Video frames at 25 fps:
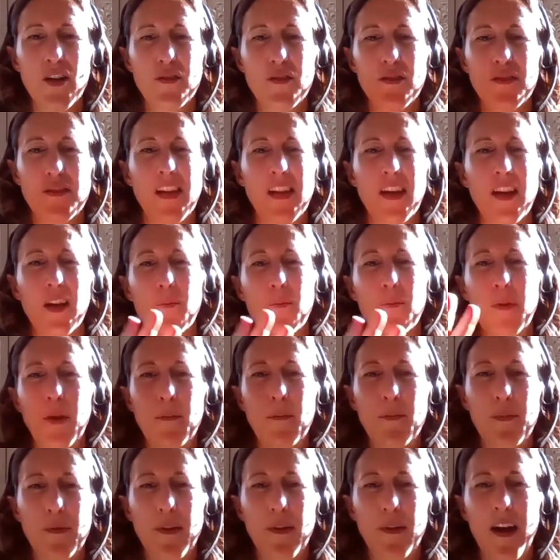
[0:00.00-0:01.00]
to take
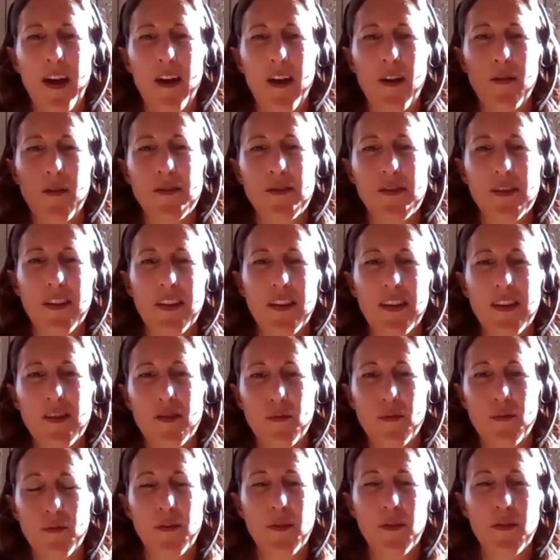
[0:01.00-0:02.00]
people out
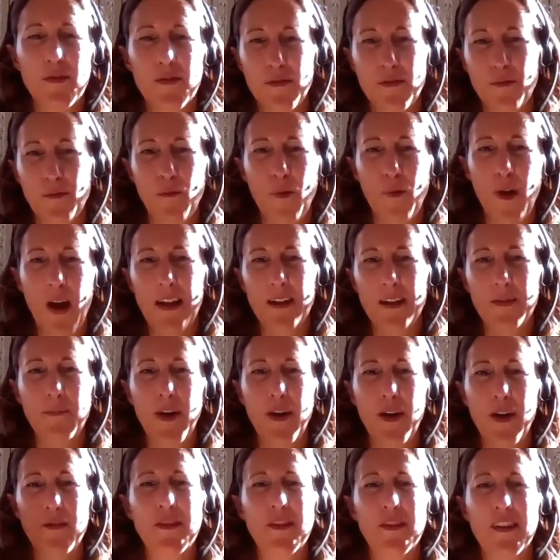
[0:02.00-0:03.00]
into this wild
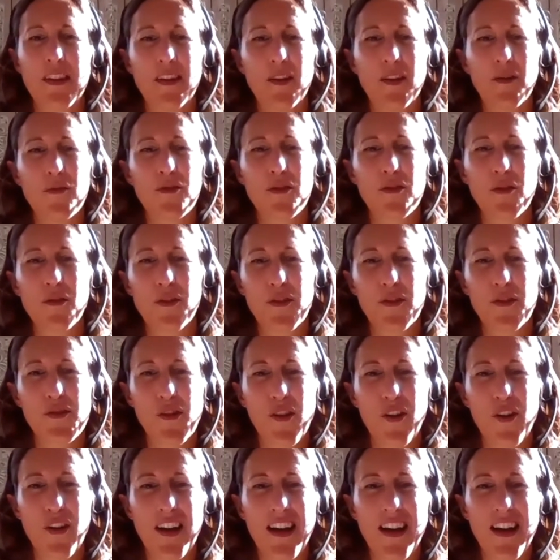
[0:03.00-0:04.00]
mountain that you showed us
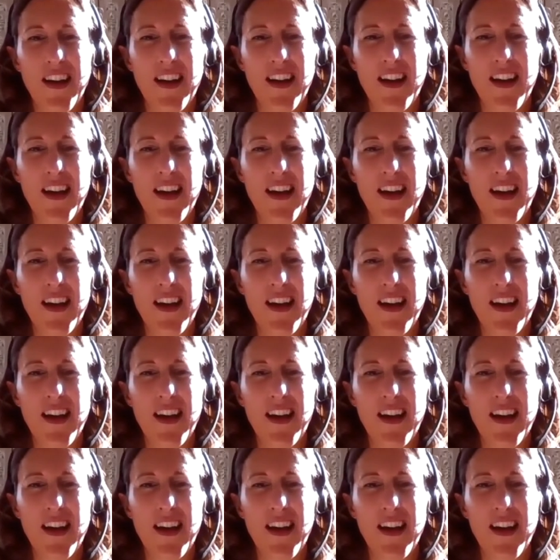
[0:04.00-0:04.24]
earlier,